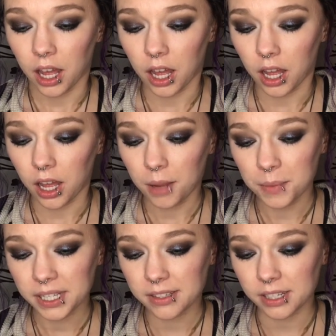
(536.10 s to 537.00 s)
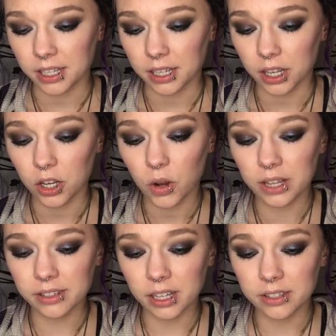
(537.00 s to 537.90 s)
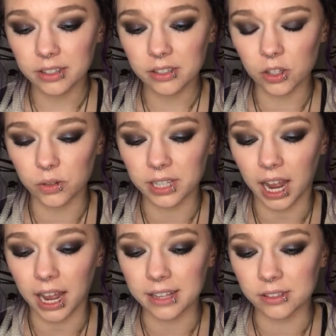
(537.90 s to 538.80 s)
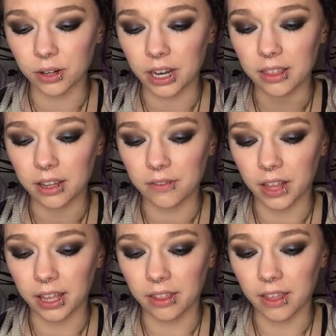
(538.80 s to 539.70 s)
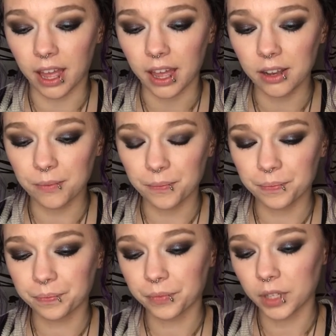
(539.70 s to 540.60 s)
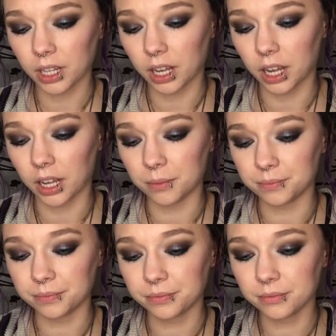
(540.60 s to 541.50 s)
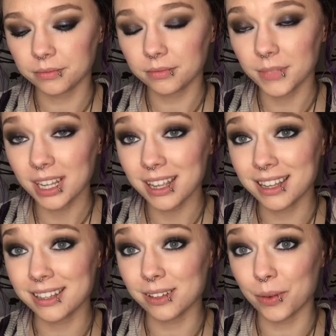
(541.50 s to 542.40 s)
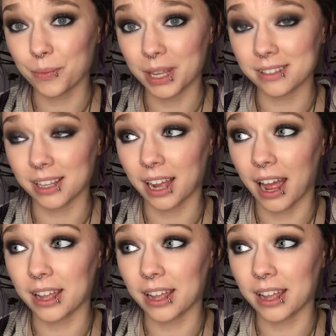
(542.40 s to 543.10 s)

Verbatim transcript: Um, let's see. No SLSs, no dyes, no anything of like that. Um, it is amazing.